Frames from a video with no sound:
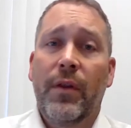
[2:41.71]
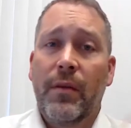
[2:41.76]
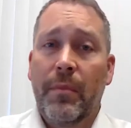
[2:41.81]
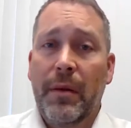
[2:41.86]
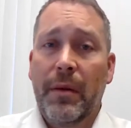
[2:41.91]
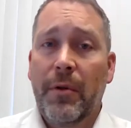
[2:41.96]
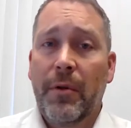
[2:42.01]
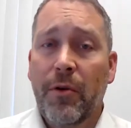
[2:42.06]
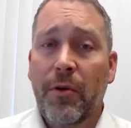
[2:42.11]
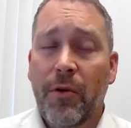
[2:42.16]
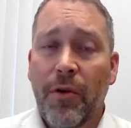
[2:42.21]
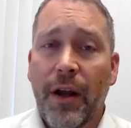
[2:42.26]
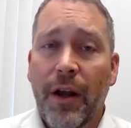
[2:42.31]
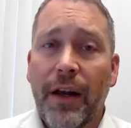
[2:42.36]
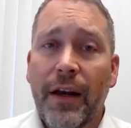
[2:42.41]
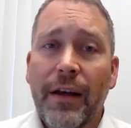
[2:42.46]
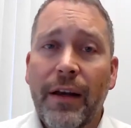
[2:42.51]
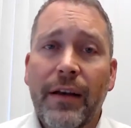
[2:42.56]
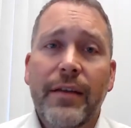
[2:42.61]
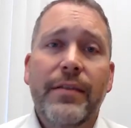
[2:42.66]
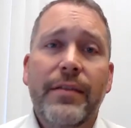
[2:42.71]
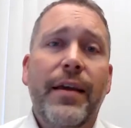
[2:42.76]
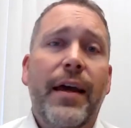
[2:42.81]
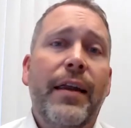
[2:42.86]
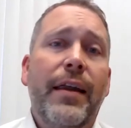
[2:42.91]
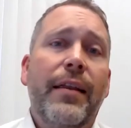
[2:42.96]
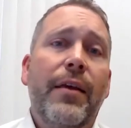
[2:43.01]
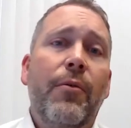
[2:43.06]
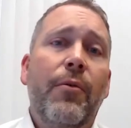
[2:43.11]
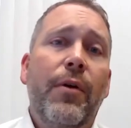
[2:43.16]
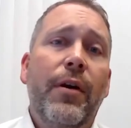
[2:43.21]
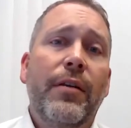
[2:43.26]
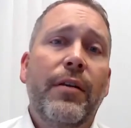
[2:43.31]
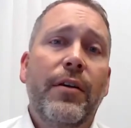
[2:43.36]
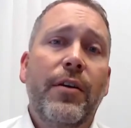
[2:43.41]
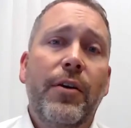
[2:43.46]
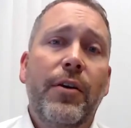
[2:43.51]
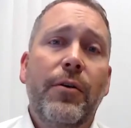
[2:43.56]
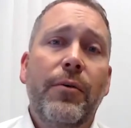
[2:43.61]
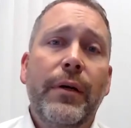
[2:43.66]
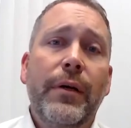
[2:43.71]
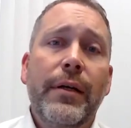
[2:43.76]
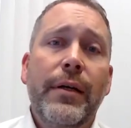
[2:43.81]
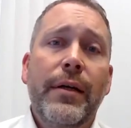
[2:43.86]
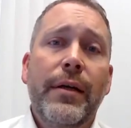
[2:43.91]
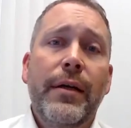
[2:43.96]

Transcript: people who created it decided they wanted to do.